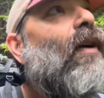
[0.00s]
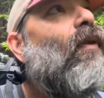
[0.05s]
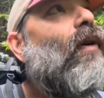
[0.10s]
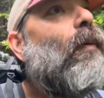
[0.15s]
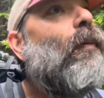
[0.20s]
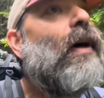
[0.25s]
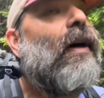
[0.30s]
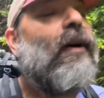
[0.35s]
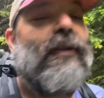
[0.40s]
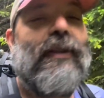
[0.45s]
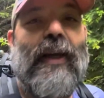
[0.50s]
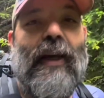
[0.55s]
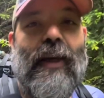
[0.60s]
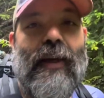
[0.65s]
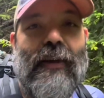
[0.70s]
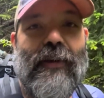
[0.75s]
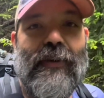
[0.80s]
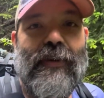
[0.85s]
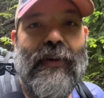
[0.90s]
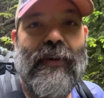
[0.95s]
about to
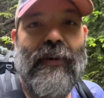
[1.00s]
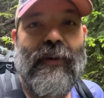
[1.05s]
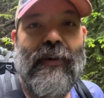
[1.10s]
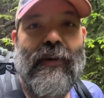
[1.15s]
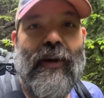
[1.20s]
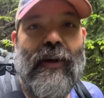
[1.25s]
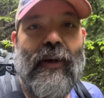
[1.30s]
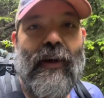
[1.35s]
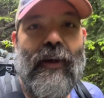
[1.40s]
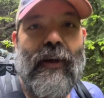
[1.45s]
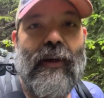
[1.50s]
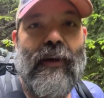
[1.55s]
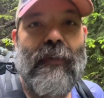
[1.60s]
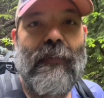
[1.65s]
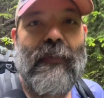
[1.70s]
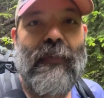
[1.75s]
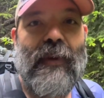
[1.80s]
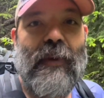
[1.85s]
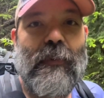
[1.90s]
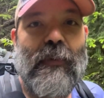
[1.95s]
enter
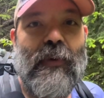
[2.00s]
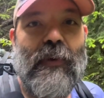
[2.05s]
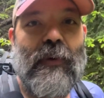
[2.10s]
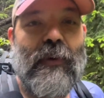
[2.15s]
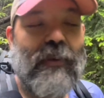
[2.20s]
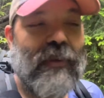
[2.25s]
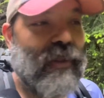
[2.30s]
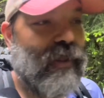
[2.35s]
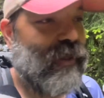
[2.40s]
the Mahoosuc